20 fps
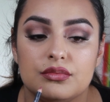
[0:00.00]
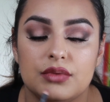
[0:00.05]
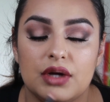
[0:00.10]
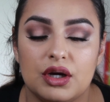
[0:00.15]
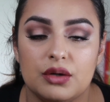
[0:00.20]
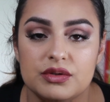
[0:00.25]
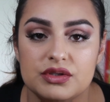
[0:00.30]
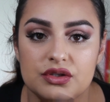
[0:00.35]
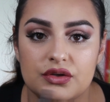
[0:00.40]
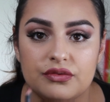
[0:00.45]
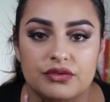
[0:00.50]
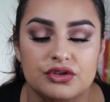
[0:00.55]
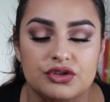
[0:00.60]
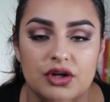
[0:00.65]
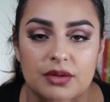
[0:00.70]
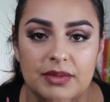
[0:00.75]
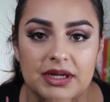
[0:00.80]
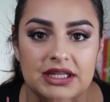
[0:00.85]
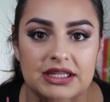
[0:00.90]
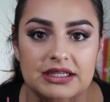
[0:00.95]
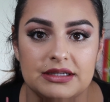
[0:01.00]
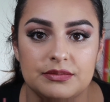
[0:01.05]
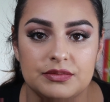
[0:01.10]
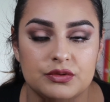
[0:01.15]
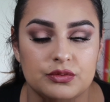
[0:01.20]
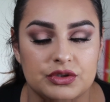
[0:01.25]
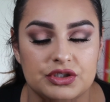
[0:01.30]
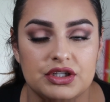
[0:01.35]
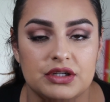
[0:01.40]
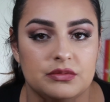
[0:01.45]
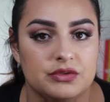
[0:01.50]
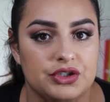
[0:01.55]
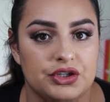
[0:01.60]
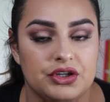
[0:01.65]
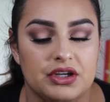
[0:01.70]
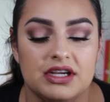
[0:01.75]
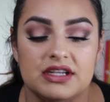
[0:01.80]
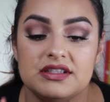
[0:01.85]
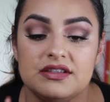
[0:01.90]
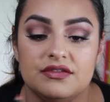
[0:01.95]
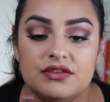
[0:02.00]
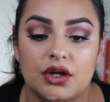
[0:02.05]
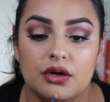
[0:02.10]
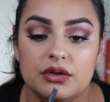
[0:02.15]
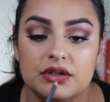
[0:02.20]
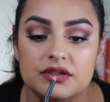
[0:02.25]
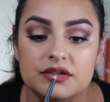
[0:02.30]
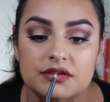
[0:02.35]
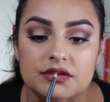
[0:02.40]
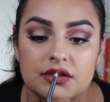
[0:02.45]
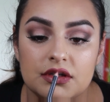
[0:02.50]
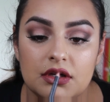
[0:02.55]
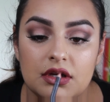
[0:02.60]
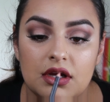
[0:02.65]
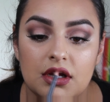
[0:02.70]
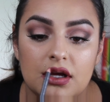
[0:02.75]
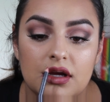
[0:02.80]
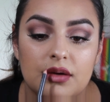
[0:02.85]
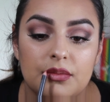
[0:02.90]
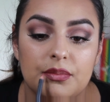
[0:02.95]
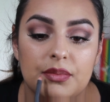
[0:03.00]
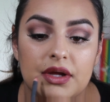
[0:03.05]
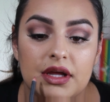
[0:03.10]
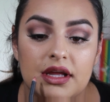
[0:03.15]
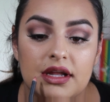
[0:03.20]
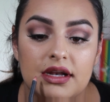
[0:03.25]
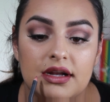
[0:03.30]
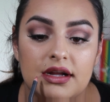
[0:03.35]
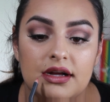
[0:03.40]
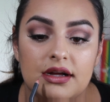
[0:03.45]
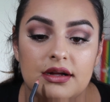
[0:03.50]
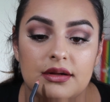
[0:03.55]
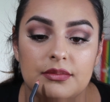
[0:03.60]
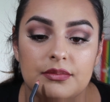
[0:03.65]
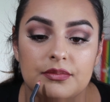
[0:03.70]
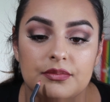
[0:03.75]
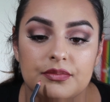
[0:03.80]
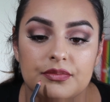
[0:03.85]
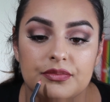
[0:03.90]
I always overdraw my lips, which I'm sure you guys have noticed, but I